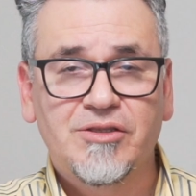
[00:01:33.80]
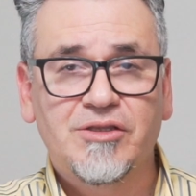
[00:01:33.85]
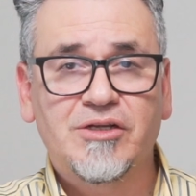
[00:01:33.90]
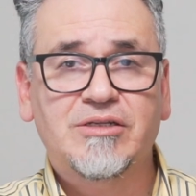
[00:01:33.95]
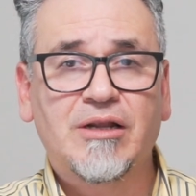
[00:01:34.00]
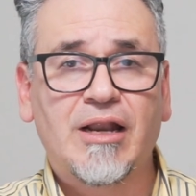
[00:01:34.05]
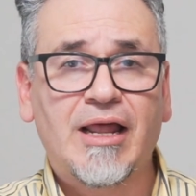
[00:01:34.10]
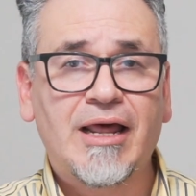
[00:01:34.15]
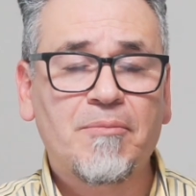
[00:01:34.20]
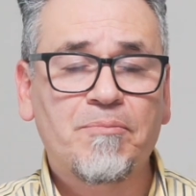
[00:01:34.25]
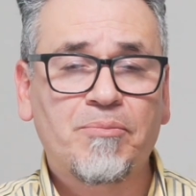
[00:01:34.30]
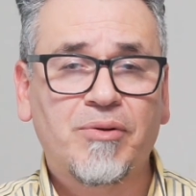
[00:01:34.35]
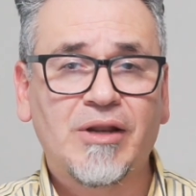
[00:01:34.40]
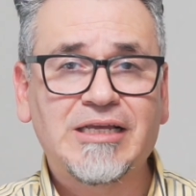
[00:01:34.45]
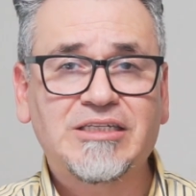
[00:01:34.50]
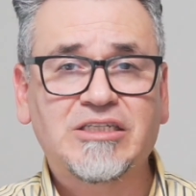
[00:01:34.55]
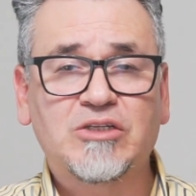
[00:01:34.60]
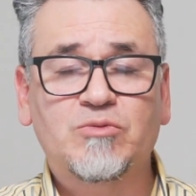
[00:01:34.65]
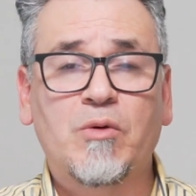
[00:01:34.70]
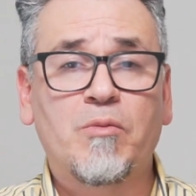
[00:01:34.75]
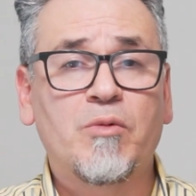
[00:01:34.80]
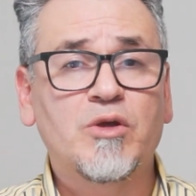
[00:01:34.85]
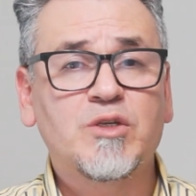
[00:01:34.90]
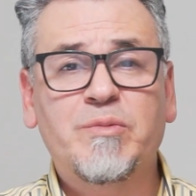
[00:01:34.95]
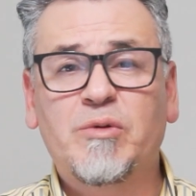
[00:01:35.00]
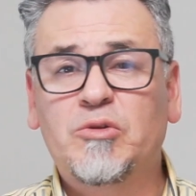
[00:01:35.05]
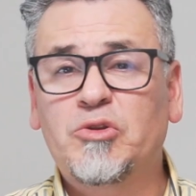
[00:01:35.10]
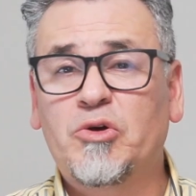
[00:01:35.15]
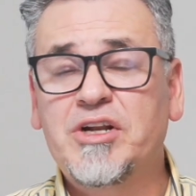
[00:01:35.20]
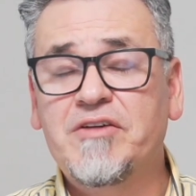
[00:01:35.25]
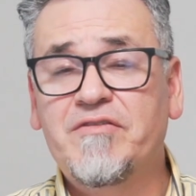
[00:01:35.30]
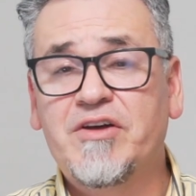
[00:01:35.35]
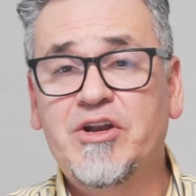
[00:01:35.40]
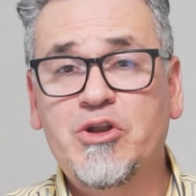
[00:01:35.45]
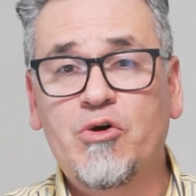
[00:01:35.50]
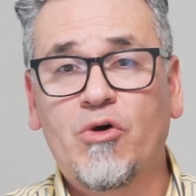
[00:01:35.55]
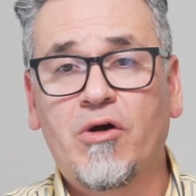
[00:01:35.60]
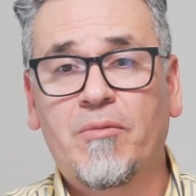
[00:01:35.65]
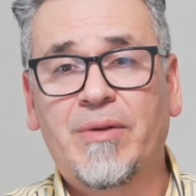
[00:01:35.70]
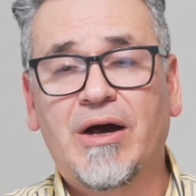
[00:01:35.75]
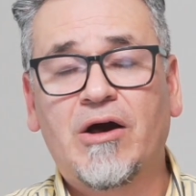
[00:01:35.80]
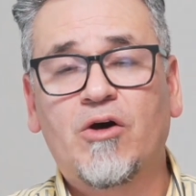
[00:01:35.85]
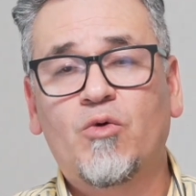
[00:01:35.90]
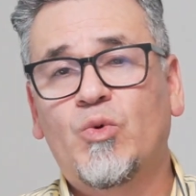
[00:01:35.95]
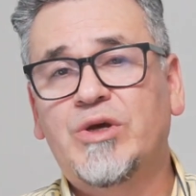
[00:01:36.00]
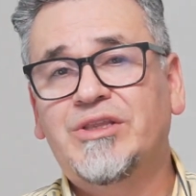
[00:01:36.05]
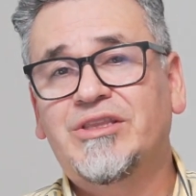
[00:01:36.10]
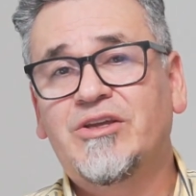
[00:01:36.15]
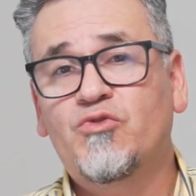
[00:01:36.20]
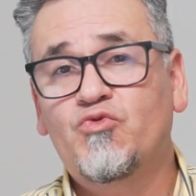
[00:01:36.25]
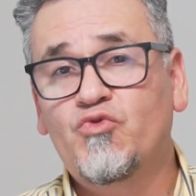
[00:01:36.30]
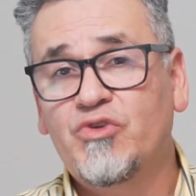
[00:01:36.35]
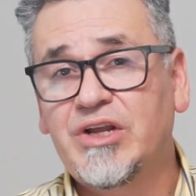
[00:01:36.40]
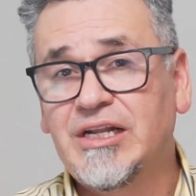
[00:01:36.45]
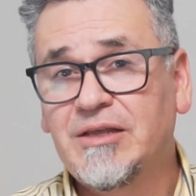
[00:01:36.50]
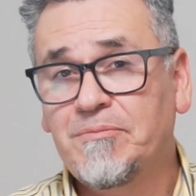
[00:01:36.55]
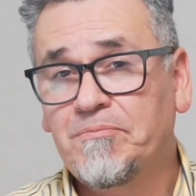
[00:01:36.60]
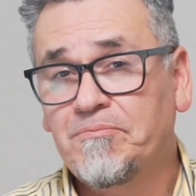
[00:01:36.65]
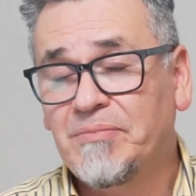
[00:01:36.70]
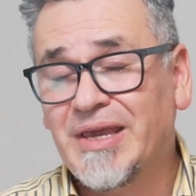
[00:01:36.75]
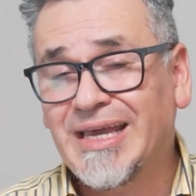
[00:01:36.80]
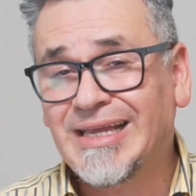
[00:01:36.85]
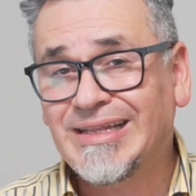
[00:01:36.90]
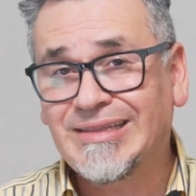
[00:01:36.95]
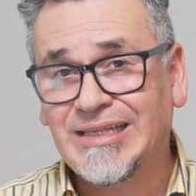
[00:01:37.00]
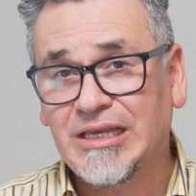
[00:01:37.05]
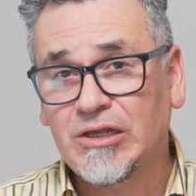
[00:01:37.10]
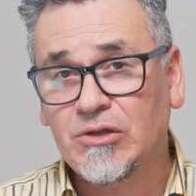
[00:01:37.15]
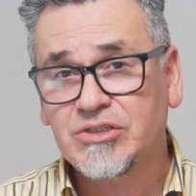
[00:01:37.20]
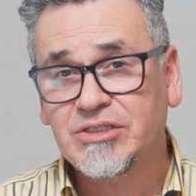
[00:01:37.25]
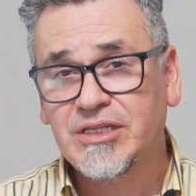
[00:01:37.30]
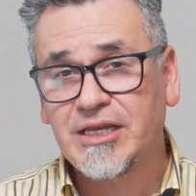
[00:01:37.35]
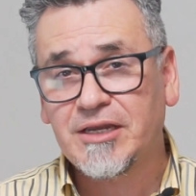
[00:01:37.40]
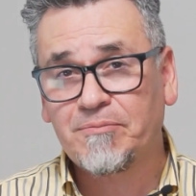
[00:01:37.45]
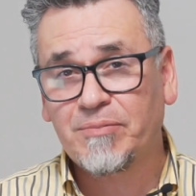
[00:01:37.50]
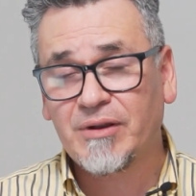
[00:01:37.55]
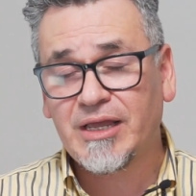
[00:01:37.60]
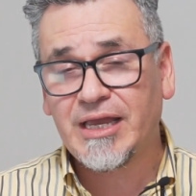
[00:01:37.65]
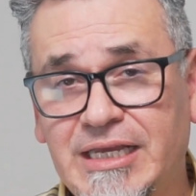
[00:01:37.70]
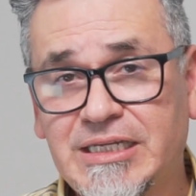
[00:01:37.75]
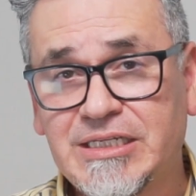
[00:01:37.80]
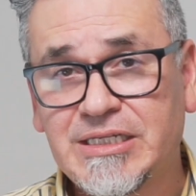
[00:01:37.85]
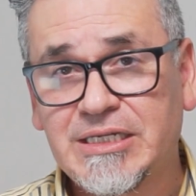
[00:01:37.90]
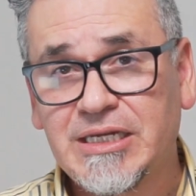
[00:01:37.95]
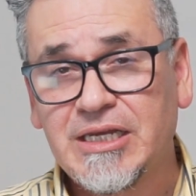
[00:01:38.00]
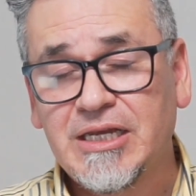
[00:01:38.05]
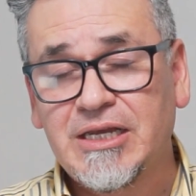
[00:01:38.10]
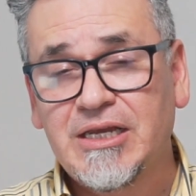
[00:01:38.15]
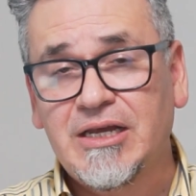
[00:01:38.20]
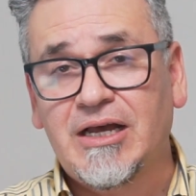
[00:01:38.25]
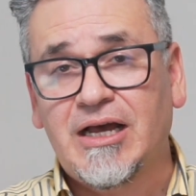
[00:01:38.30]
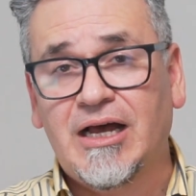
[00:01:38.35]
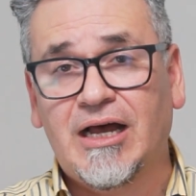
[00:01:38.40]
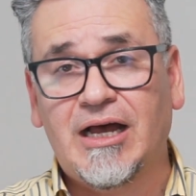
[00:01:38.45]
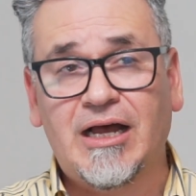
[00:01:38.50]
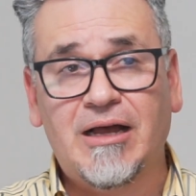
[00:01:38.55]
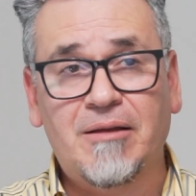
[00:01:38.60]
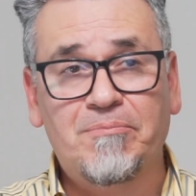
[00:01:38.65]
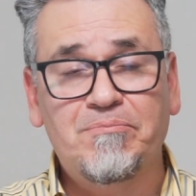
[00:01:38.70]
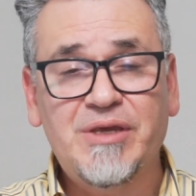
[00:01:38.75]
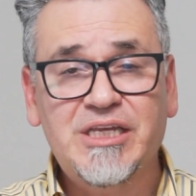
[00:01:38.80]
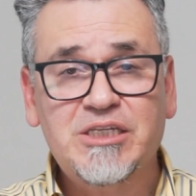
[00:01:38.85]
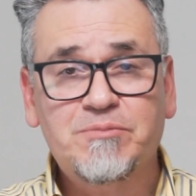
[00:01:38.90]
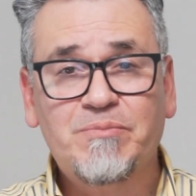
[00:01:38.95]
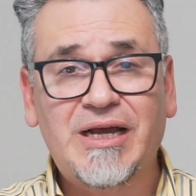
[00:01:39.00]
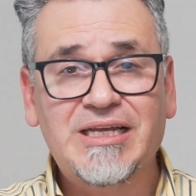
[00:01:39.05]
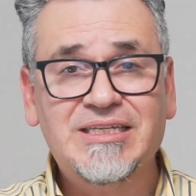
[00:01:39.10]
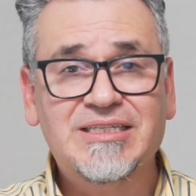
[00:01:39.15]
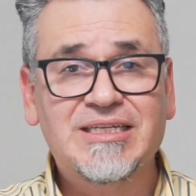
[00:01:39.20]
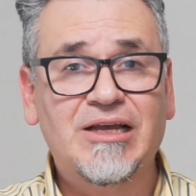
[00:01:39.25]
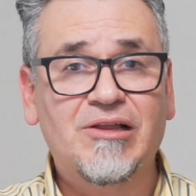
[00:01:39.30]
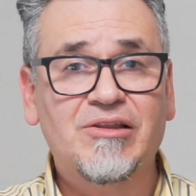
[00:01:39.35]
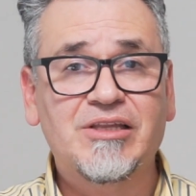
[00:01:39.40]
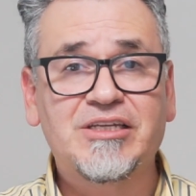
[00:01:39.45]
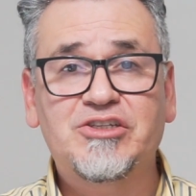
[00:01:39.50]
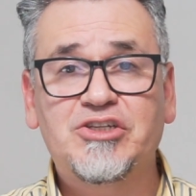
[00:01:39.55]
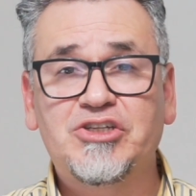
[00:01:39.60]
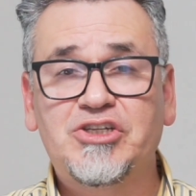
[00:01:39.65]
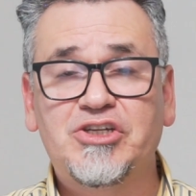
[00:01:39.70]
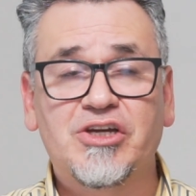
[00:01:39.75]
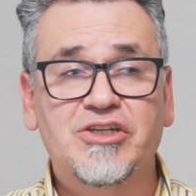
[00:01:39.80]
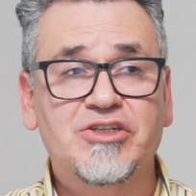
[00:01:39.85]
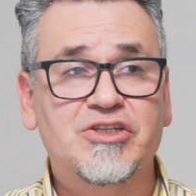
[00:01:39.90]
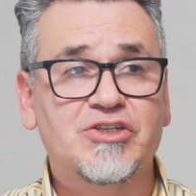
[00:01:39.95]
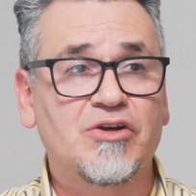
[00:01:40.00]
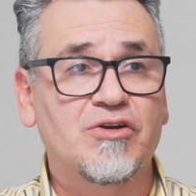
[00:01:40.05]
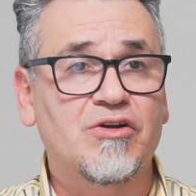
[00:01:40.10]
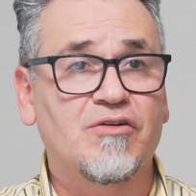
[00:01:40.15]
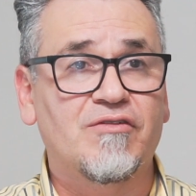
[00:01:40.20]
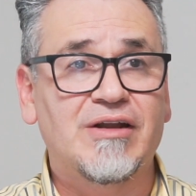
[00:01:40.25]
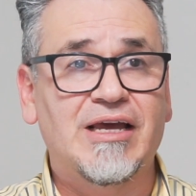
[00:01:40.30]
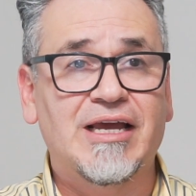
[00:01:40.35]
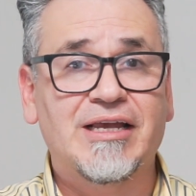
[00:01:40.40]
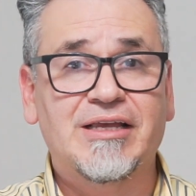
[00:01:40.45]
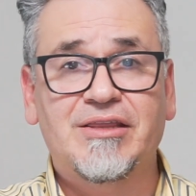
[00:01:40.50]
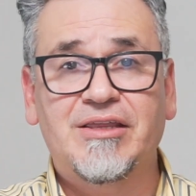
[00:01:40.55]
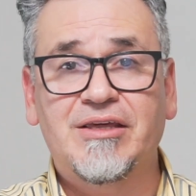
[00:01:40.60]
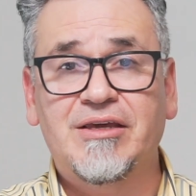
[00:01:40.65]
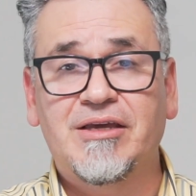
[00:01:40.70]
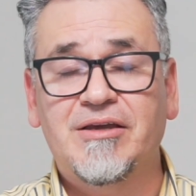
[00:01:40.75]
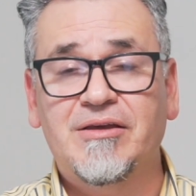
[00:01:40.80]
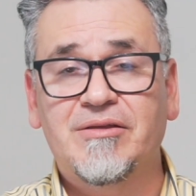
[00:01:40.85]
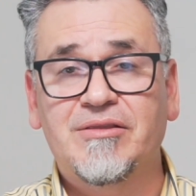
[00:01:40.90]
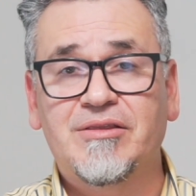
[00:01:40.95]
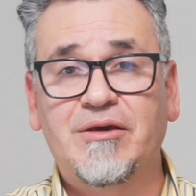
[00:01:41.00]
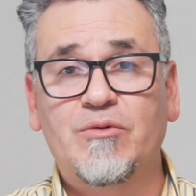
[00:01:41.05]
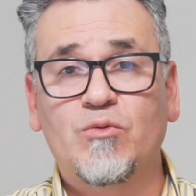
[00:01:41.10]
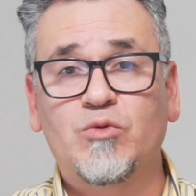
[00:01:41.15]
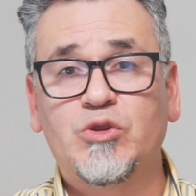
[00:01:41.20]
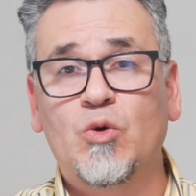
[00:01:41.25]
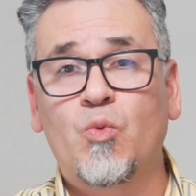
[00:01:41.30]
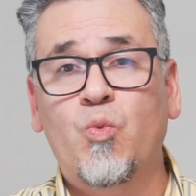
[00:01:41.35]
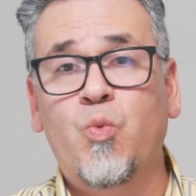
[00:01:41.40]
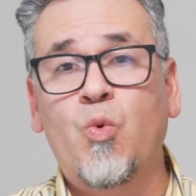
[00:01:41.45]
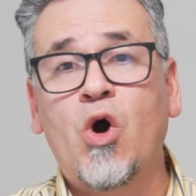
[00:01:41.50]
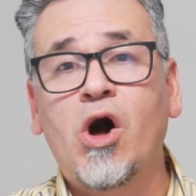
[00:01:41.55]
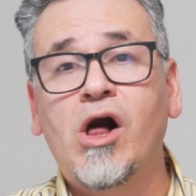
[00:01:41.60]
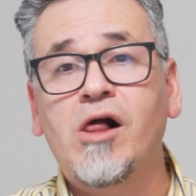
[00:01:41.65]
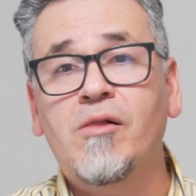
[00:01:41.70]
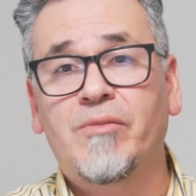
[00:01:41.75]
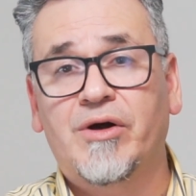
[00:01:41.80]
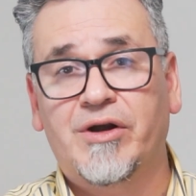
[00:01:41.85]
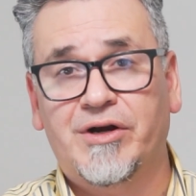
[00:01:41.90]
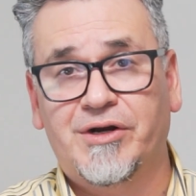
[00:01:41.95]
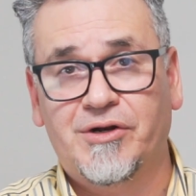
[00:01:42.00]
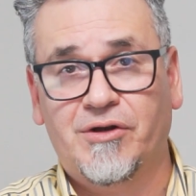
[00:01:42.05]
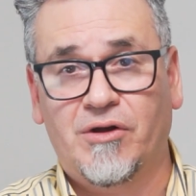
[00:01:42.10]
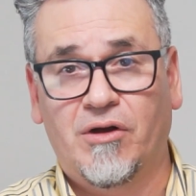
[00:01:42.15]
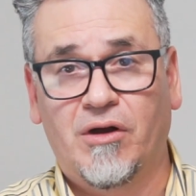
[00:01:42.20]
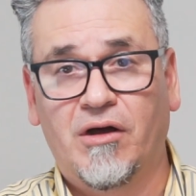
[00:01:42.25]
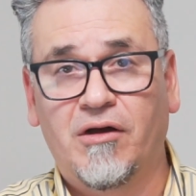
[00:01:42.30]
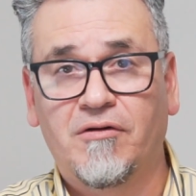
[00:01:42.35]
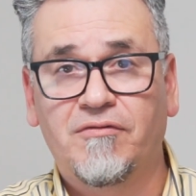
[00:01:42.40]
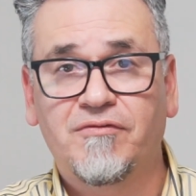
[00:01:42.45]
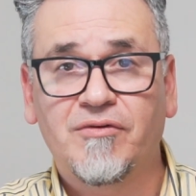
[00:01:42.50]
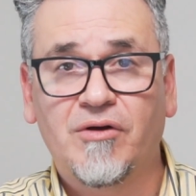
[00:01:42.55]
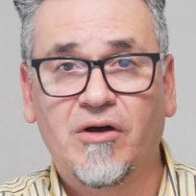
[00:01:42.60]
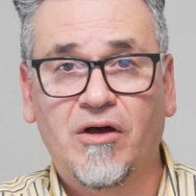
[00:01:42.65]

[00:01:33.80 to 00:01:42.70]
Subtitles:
There's a lot of places where most people don't even know about where the really big deals take place. Biz Buy Sell is just sort of like the Walmart of